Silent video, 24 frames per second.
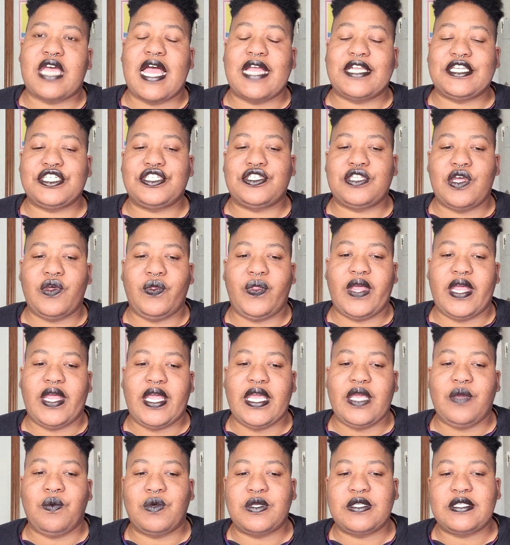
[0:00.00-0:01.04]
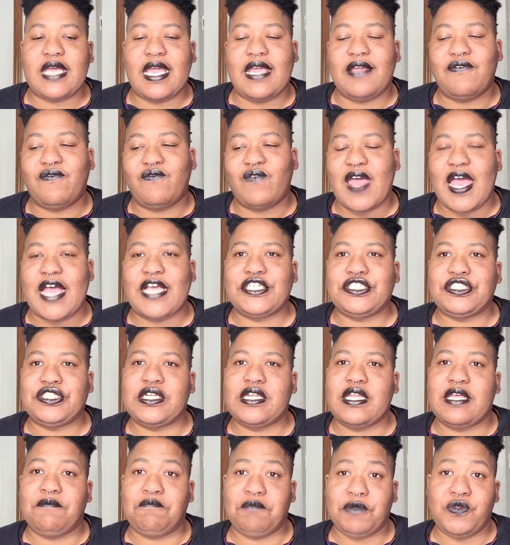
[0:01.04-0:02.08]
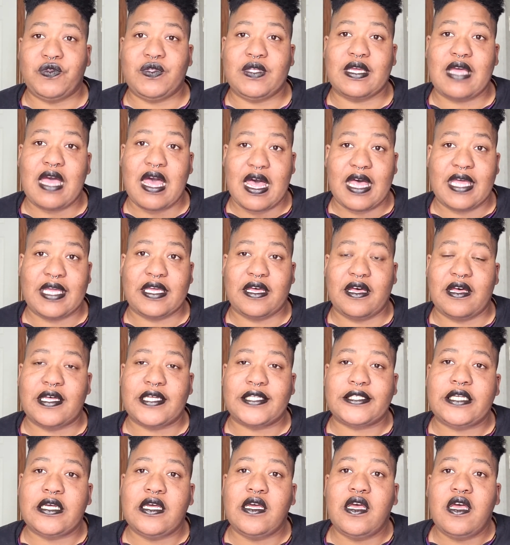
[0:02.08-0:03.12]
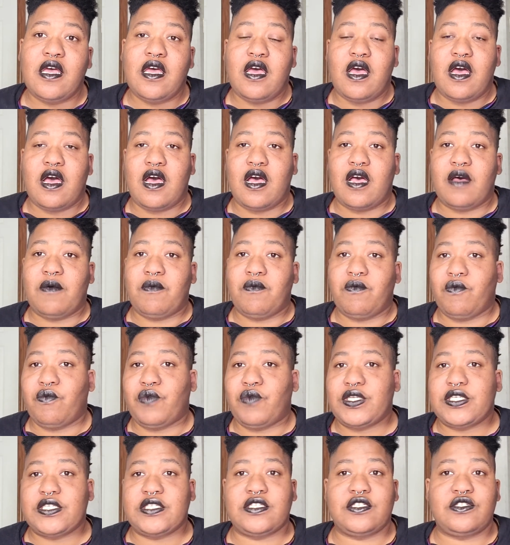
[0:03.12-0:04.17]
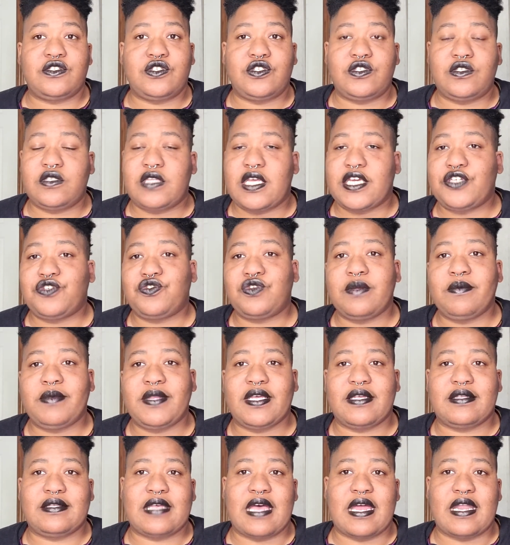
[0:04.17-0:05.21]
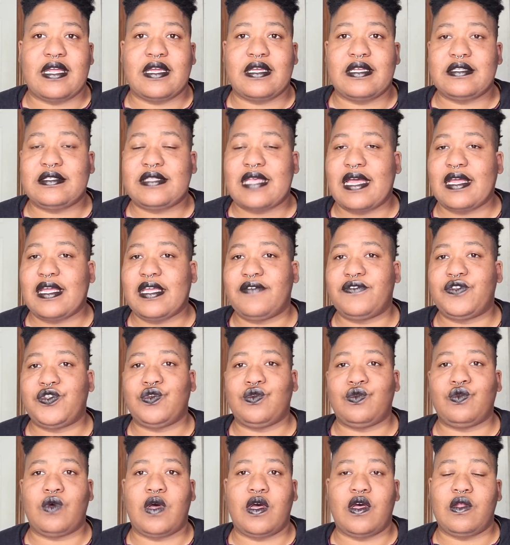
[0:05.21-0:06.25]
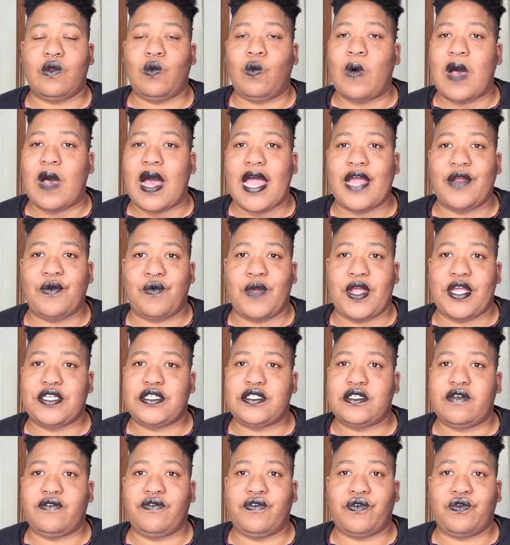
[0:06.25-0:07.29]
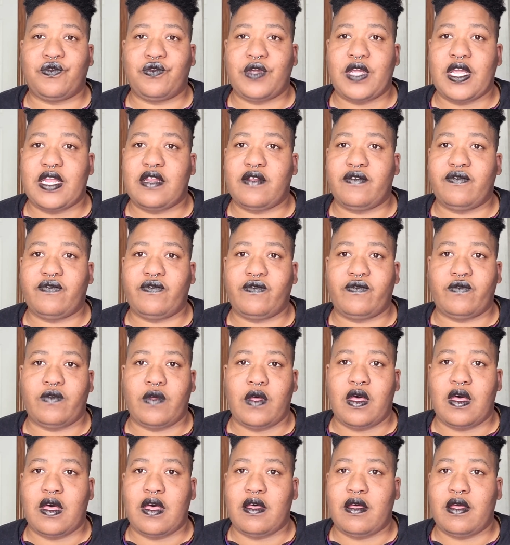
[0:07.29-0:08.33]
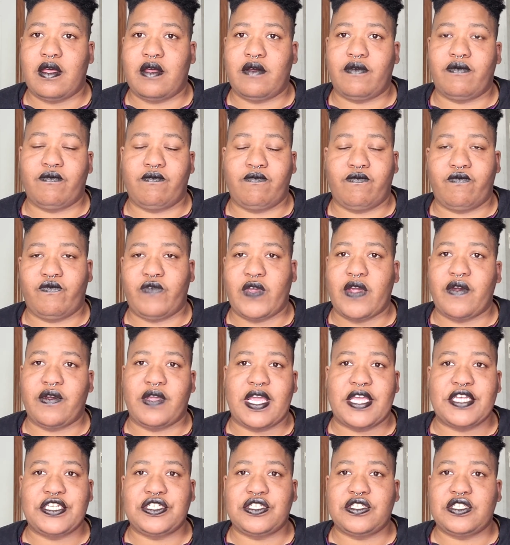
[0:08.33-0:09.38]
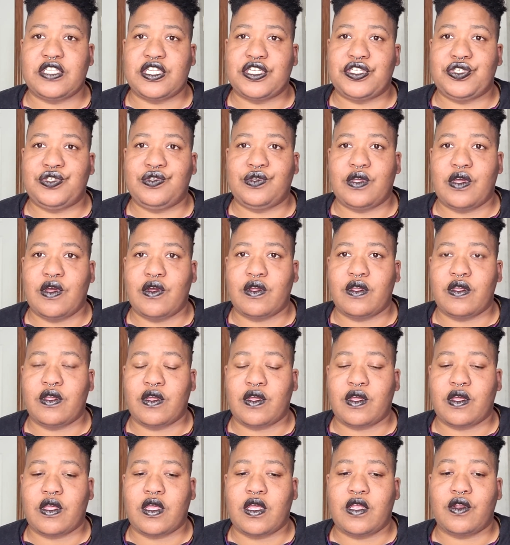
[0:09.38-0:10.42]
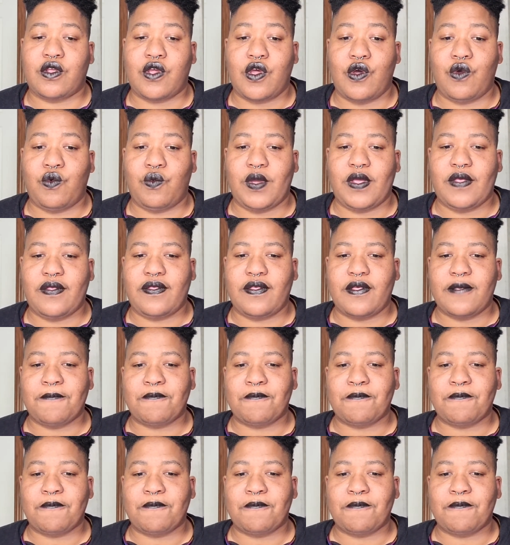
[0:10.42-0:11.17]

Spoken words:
I just know that he was a fashion and music icon, which is extremely exciting because that gives you a wide range of creative variations that you can go with.